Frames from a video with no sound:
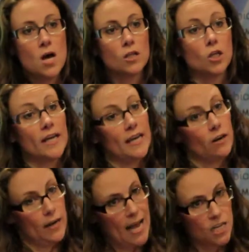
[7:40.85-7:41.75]
looking at our
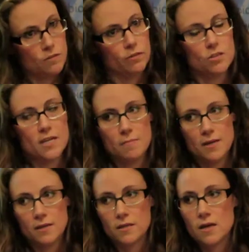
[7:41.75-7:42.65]
cash flow
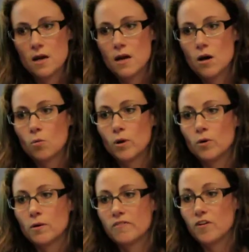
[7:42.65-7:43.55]
statement,
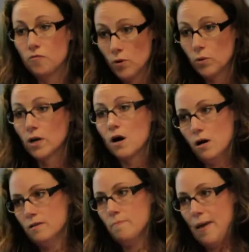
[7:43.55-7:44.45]
if we would have
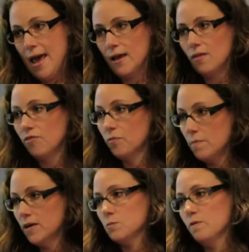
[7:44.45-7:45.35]
called the bank 3
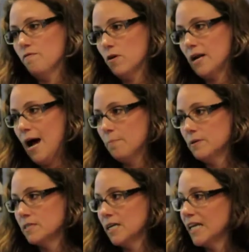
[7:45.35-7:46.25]
months before it happened and said,